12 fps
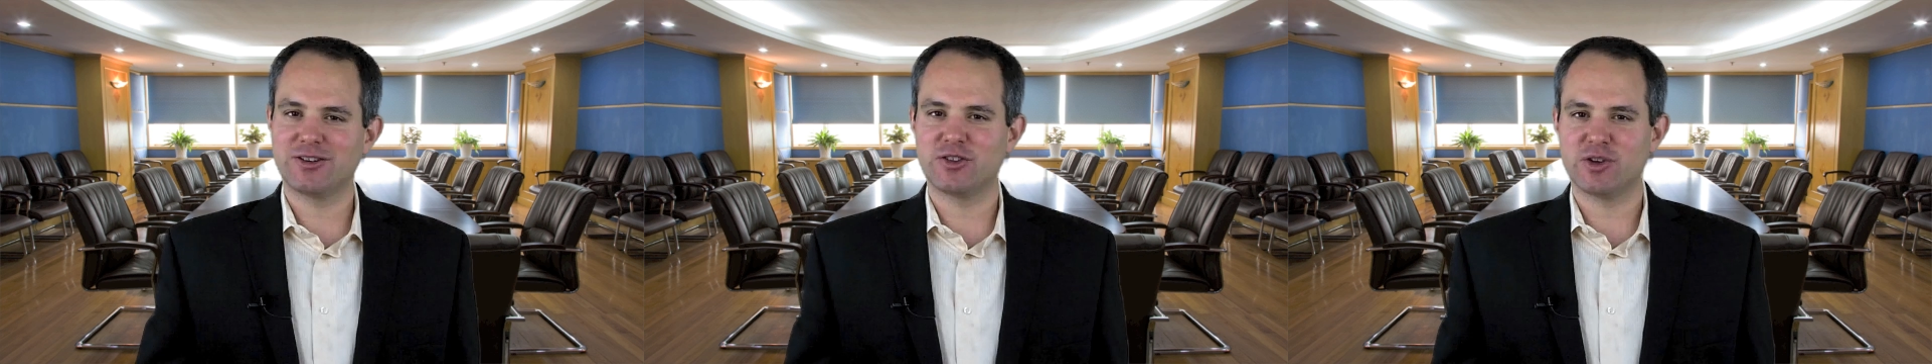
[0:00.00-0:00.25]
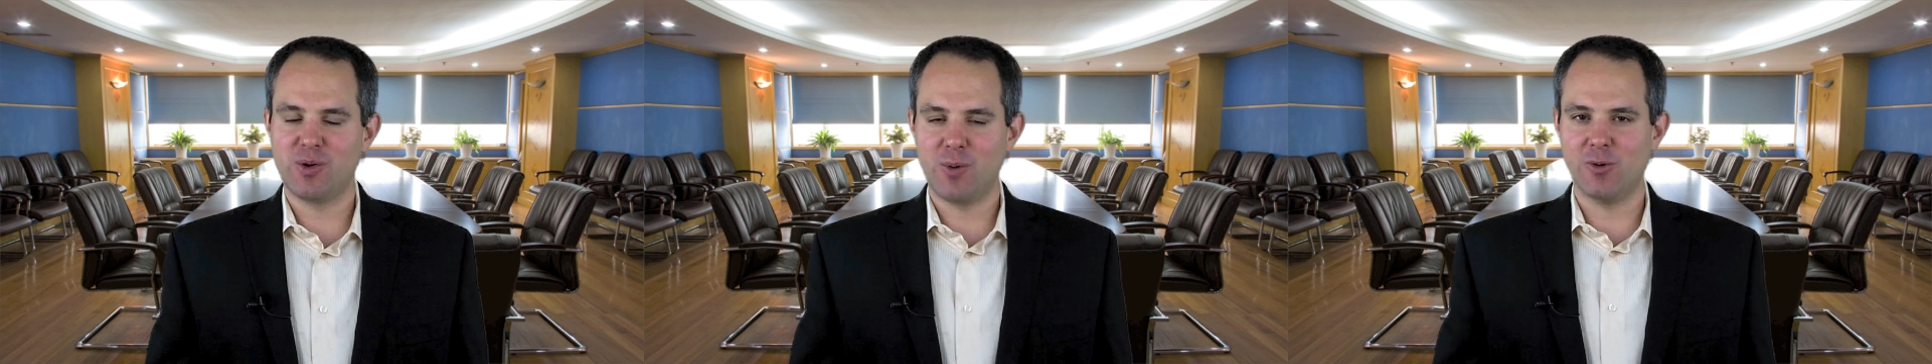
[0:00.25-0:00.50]
to
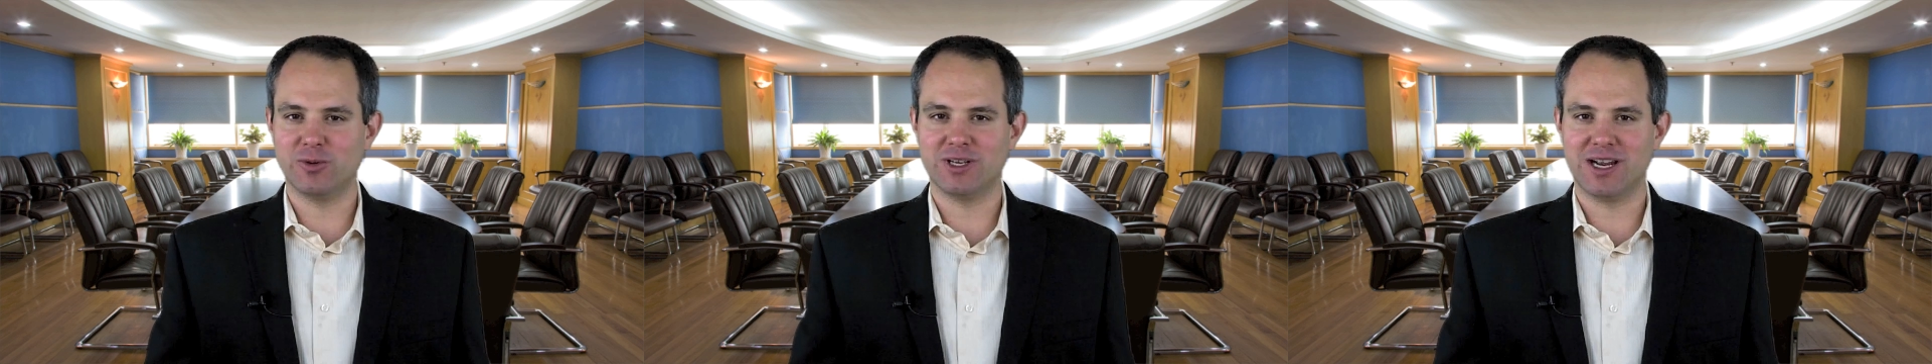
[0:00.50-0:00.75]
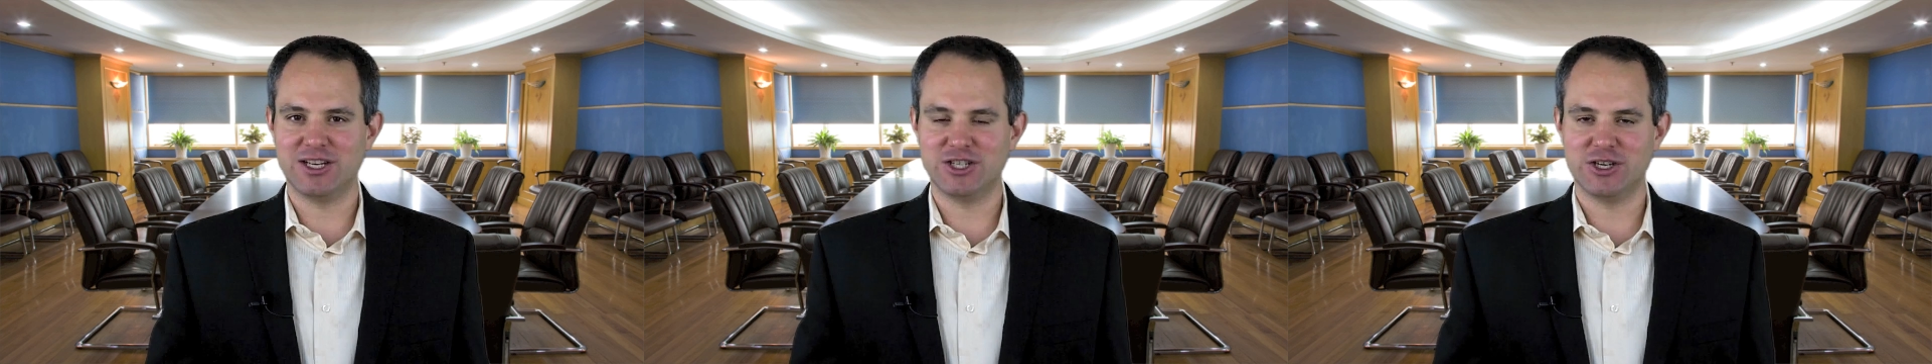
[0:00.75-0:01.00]
the quote
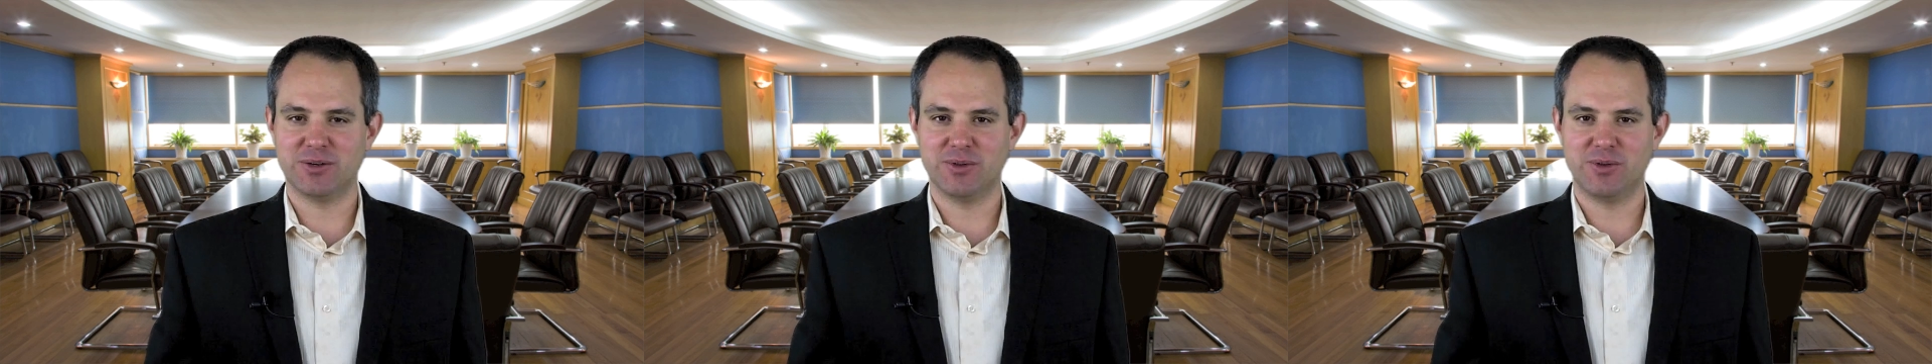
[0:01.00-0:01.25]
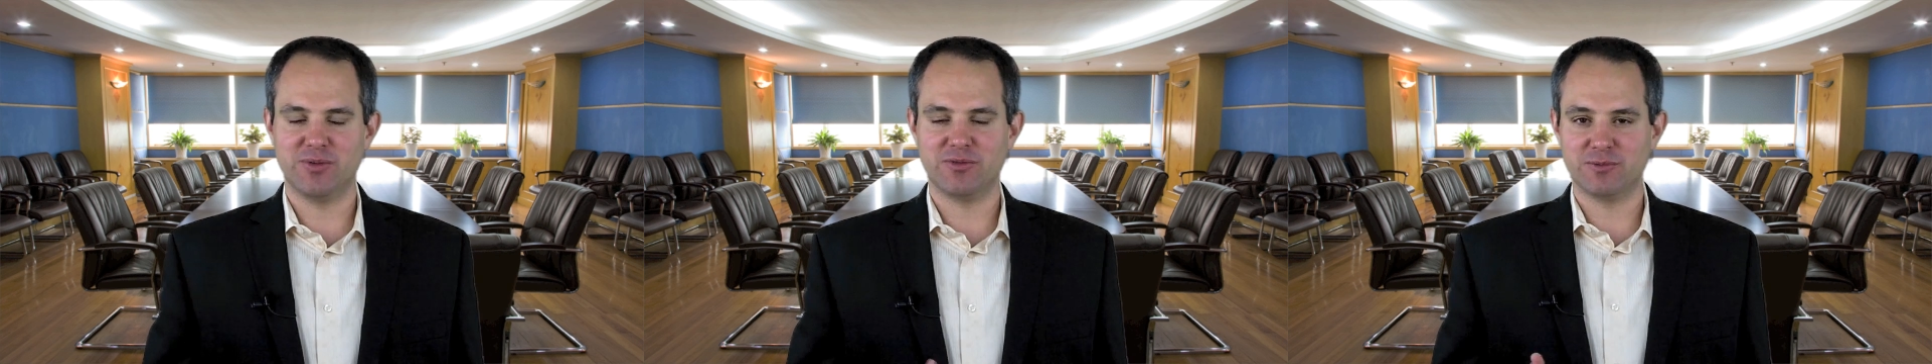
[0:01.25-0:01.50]
that I shared
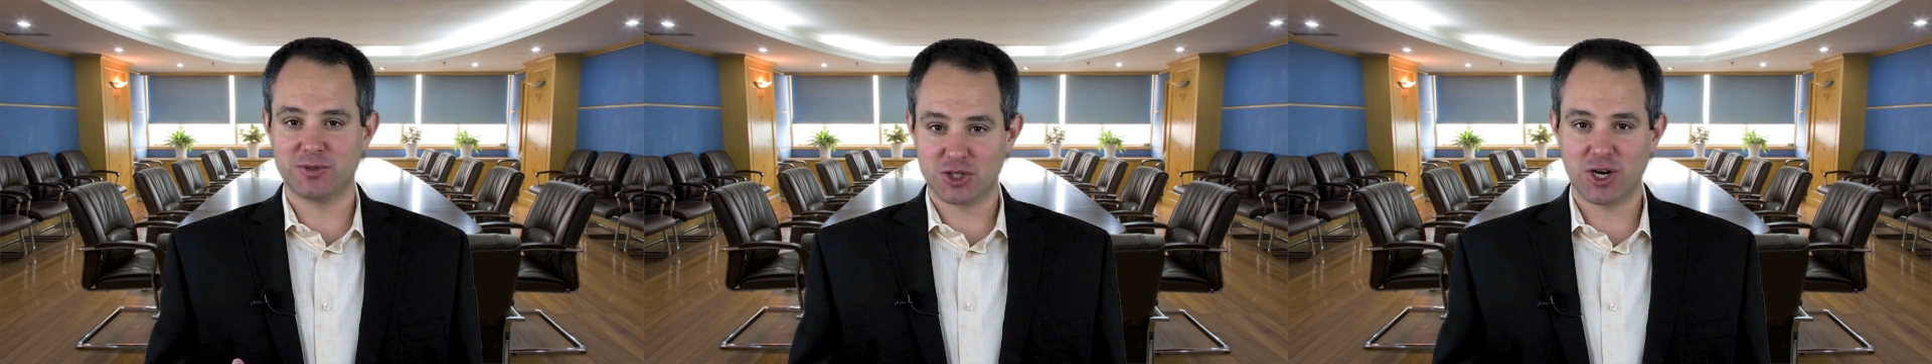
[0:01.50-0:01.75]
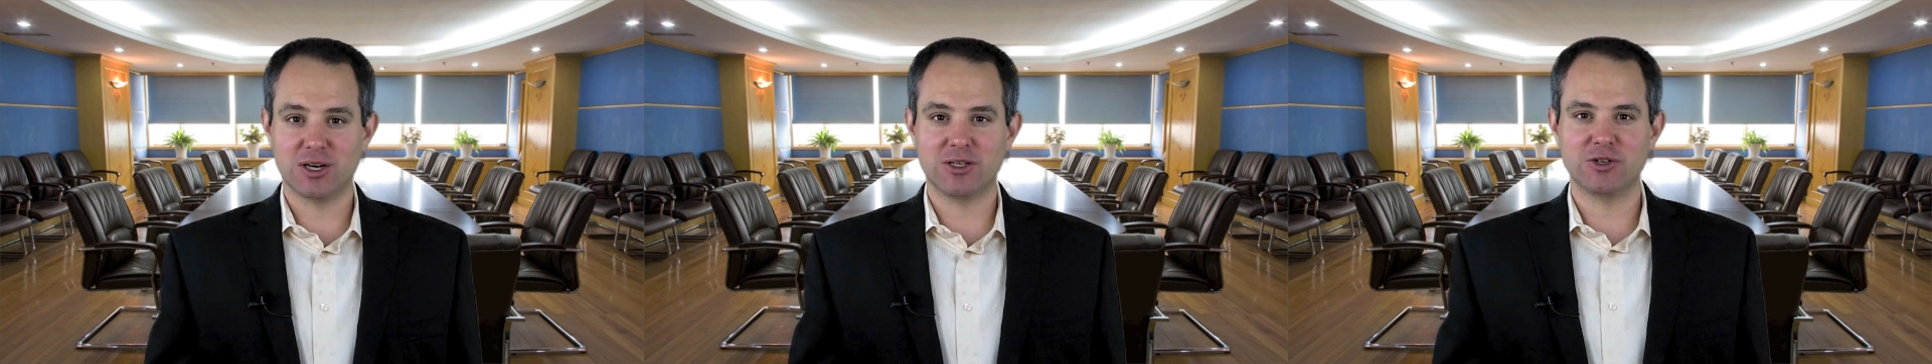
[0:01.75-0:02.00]
with you from
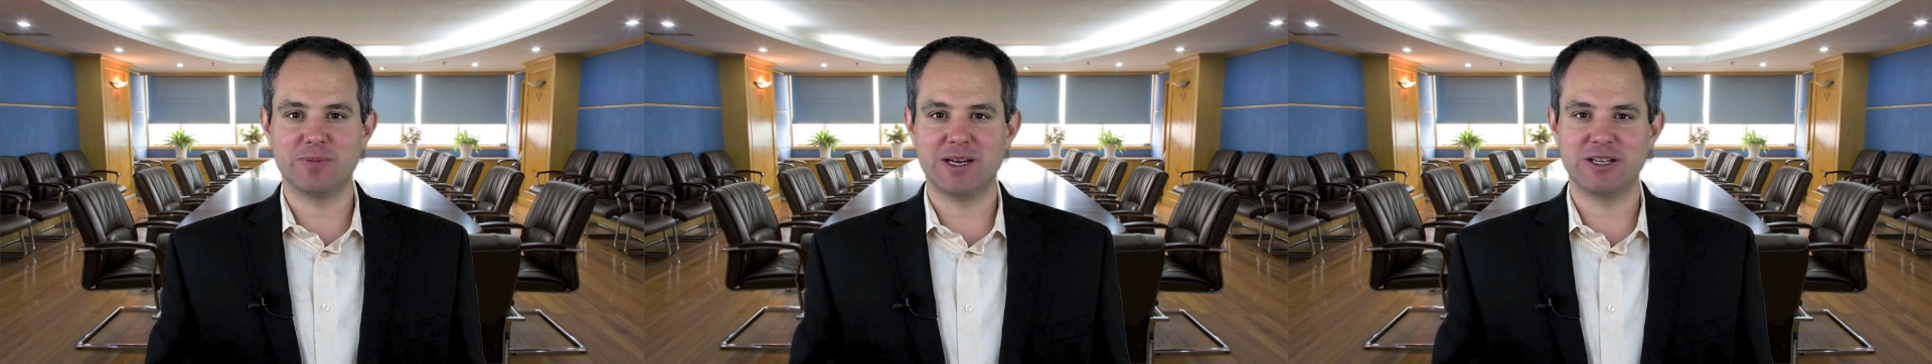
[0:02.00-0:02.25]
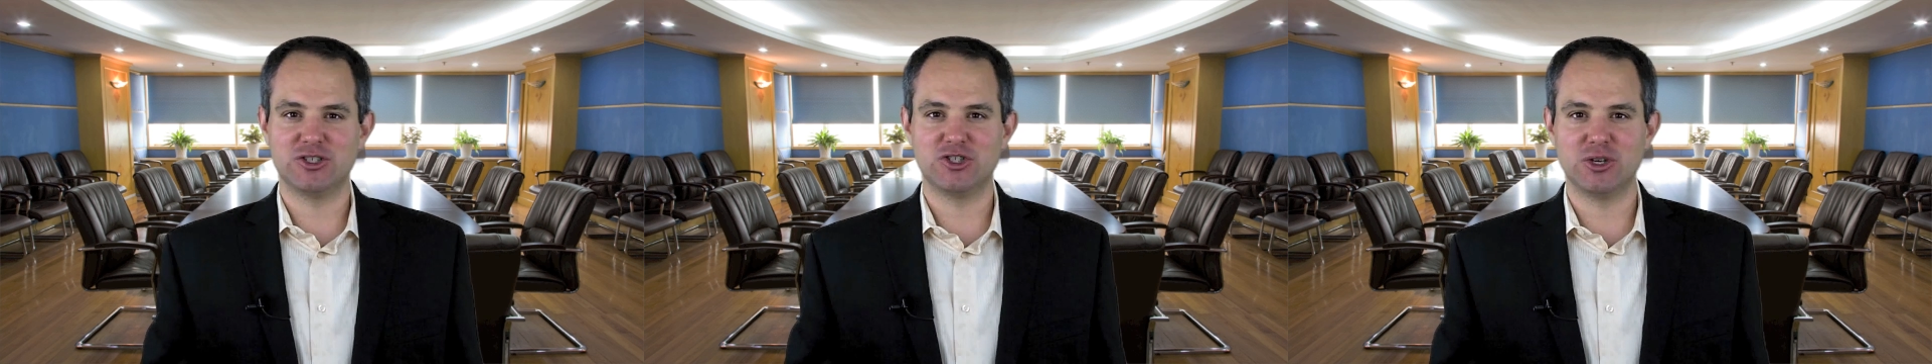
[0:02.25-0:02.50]
Charlie
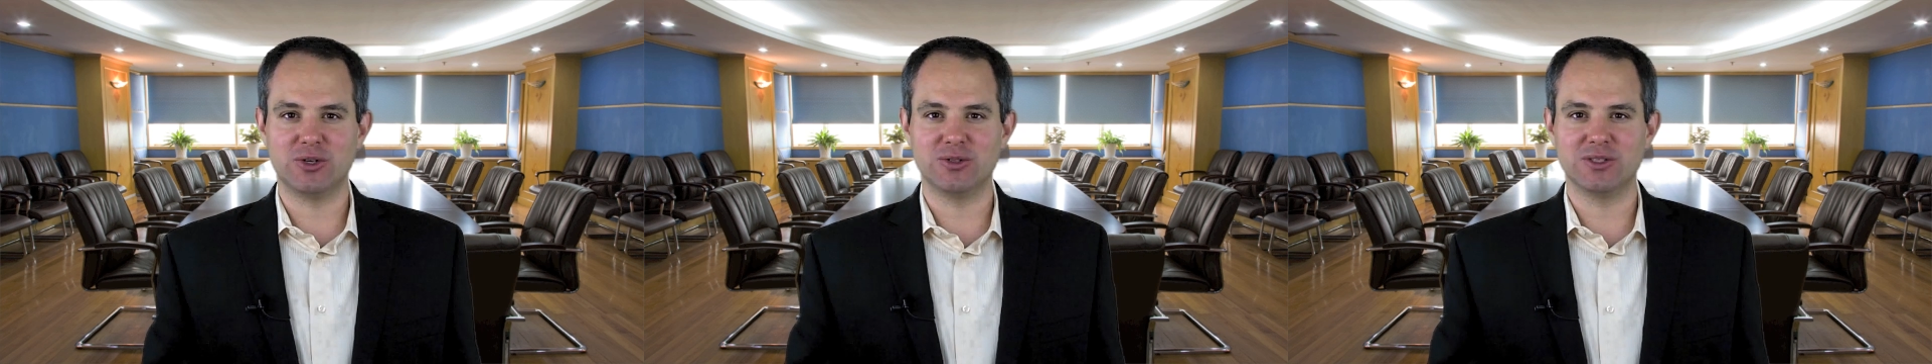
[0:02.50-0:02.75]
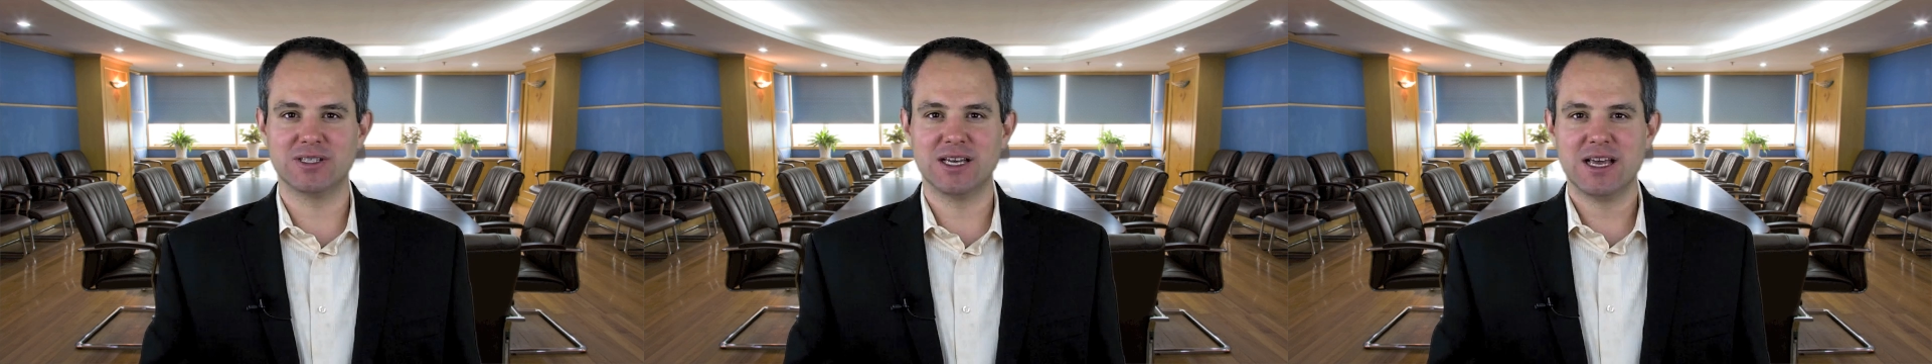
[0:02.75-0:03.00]
Tremendous
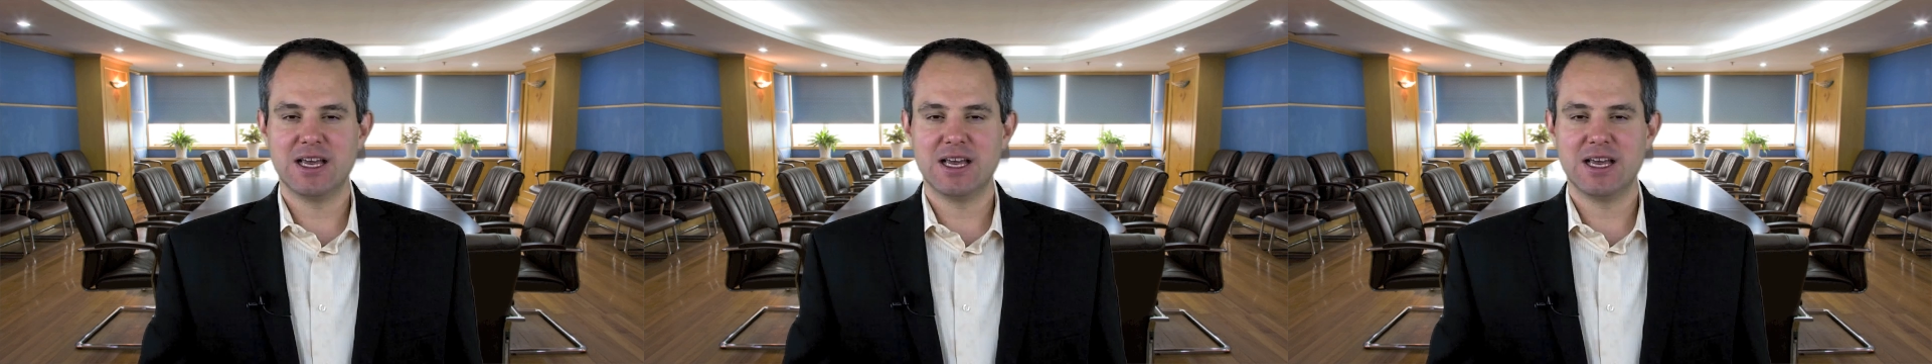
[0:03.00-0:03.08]
Jones,